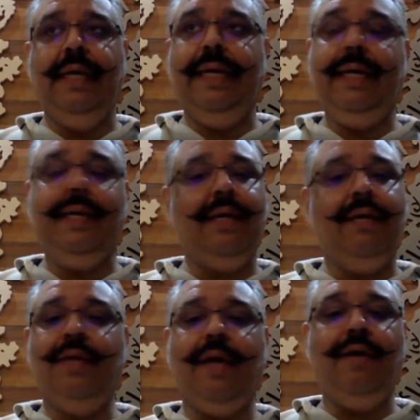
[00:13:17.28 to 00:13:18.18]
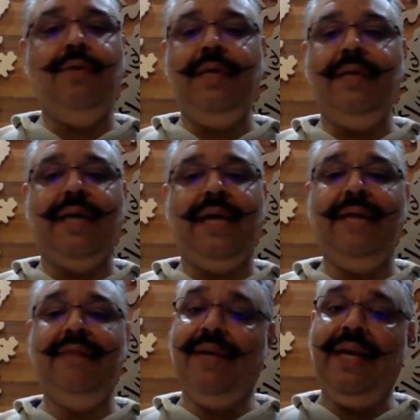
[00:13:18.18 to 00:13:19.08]
Eighth house Rahu, these guys
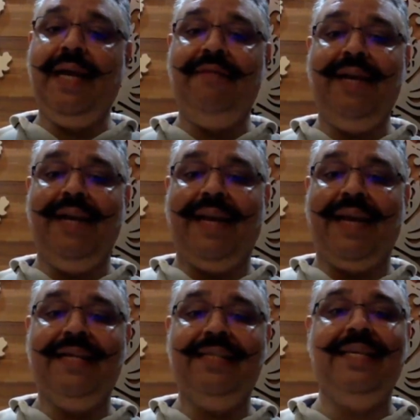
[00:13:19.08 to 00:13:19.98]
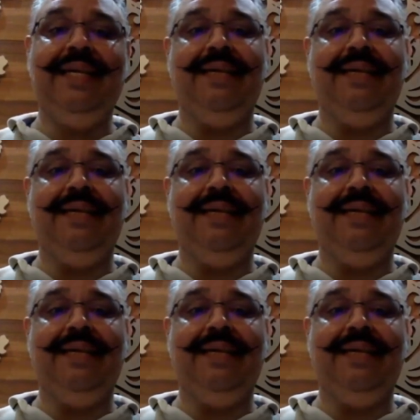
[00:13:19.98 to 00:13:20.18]
will have a legacy.